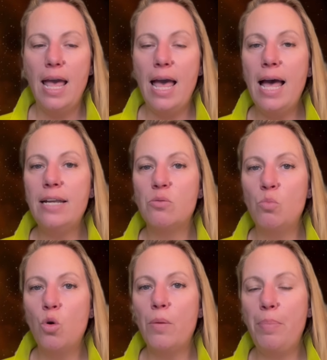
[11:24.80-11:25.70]
add
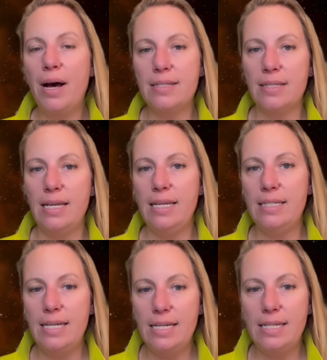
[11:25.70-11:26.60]
more puzzling
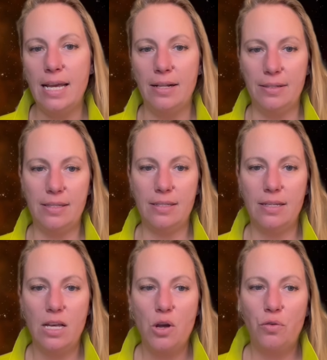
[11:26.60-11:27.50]
details.
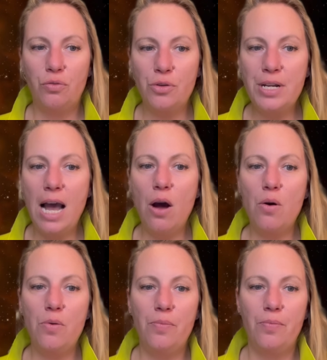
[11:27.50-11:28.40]
For
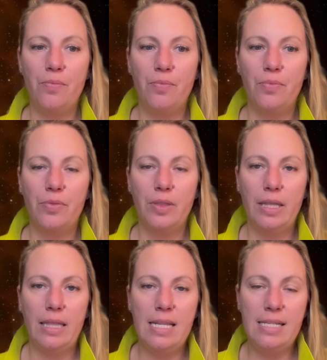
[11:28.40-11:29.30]
now,
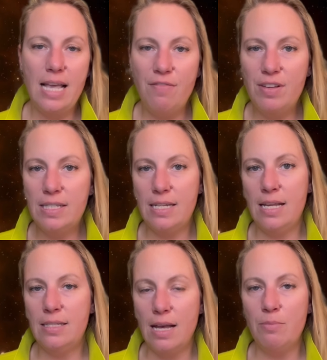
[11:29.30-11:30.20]
the safest
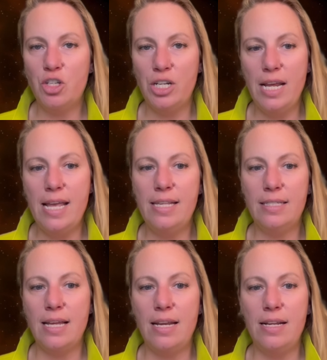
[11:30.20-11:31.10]
assumption is
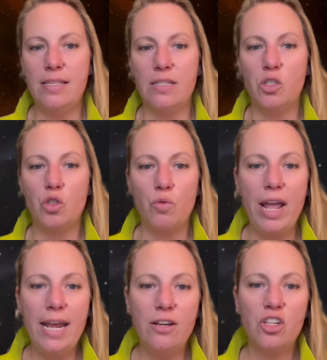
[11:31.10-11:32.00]
that it's a
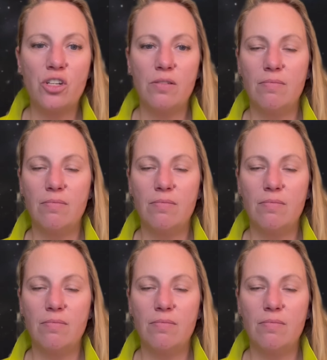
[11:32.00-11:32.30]
strange